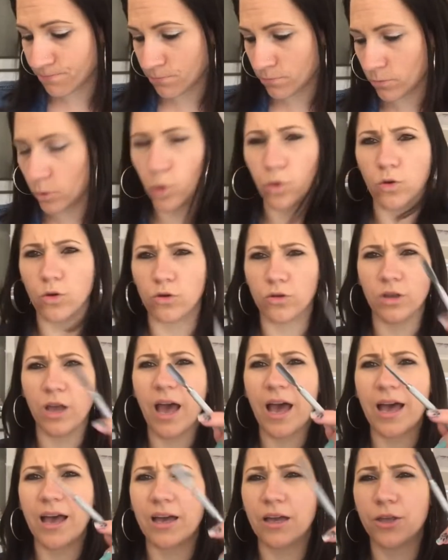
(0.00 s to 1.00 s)
or
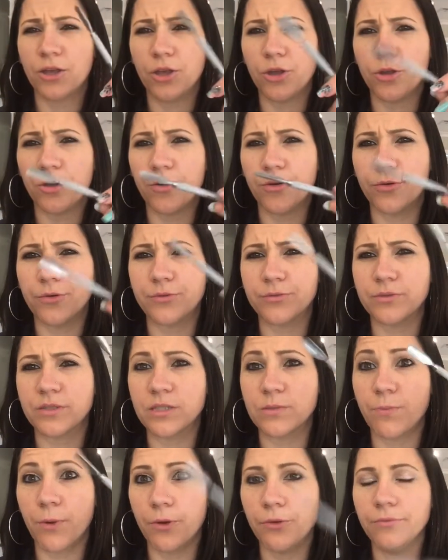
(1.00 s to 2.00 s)
cuticle
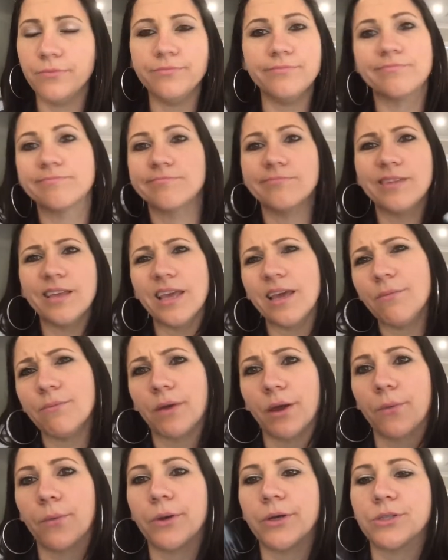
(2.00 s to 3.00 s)
spoon, get
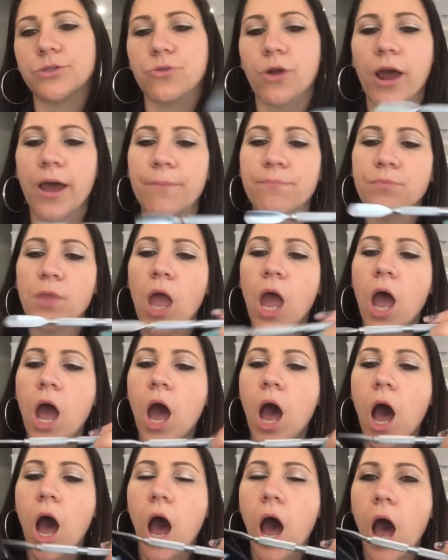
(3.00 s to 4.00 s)
my words right.
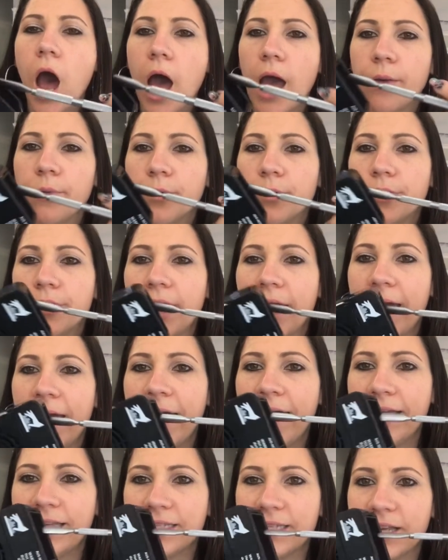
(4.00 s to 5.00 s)
I would
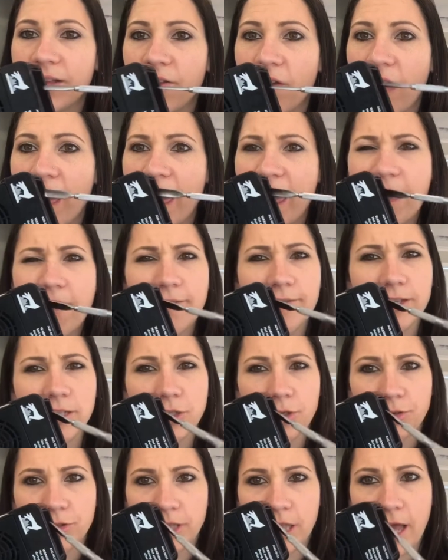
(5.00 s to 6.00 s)
heat it ever
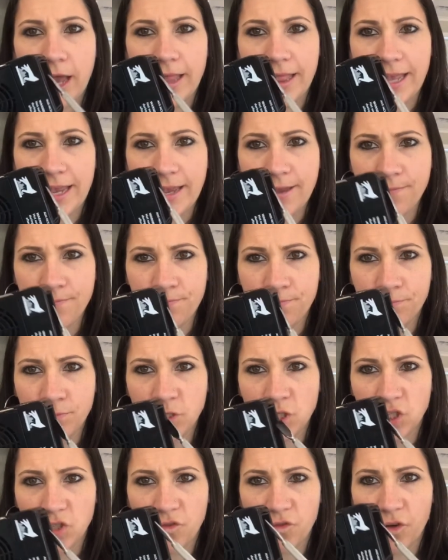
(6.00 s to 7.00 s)
so slightly,
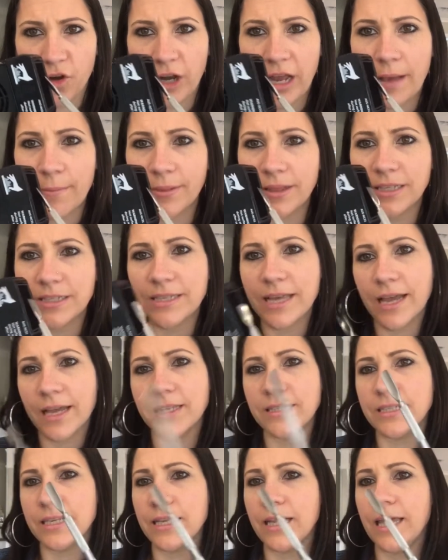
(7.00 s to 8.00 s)
just for a couple of
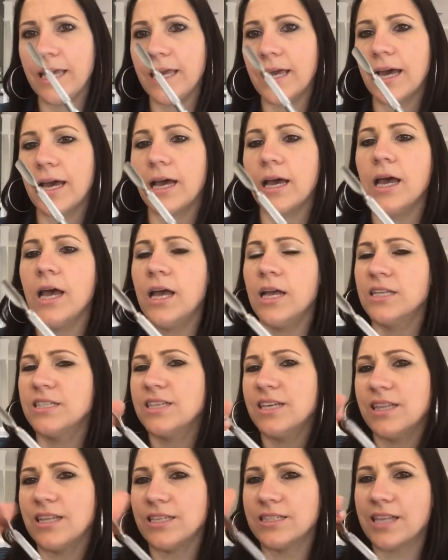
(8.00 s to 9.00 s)
seconds in here,
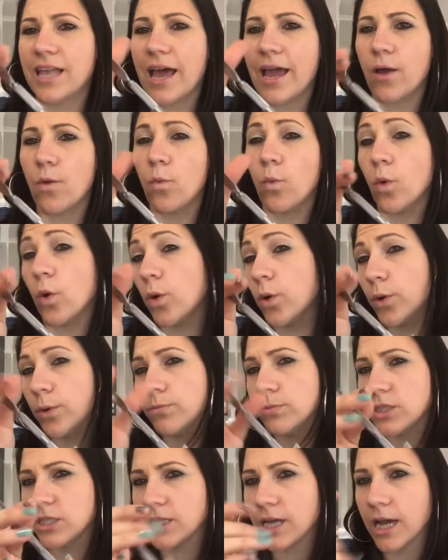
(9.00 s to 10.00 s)
till it's like
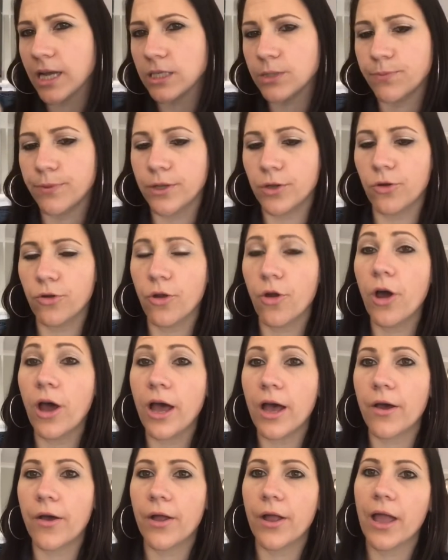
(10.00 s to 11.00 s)
warm to touch but not
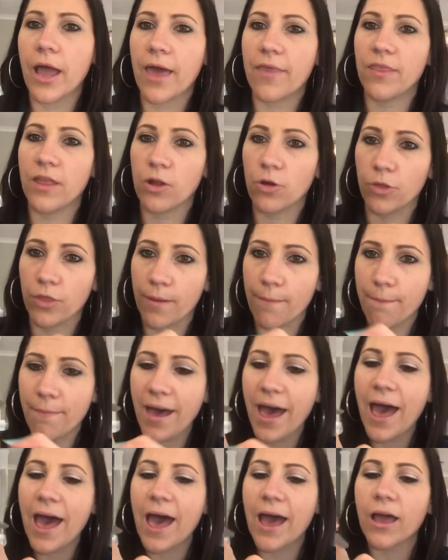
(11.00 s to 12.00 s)
hot. And then on the
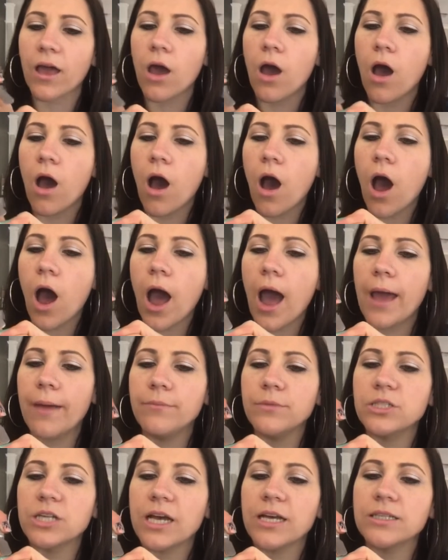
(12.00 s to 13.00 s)
back,
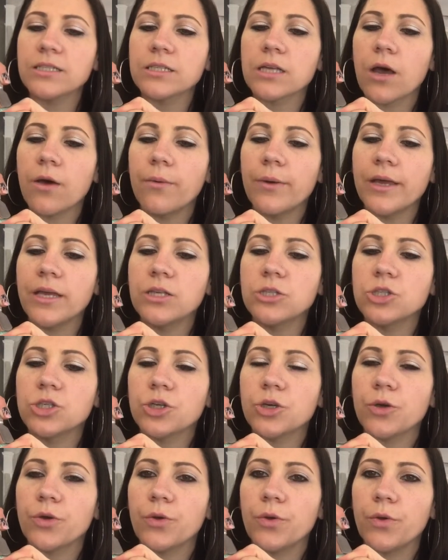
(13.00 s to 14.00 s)
I'm just going
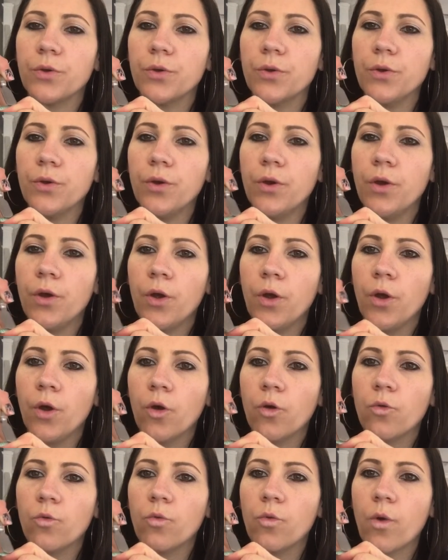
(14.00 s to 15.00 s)
to
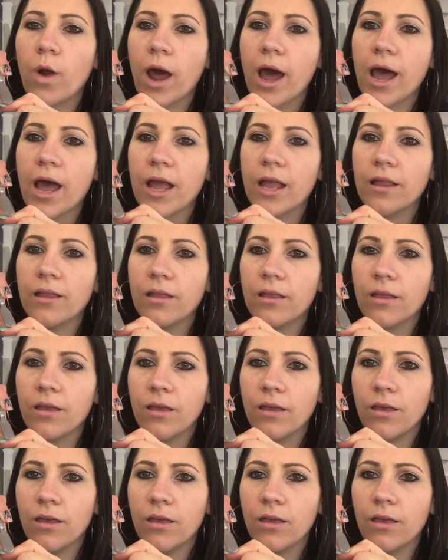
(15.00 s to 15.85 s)
run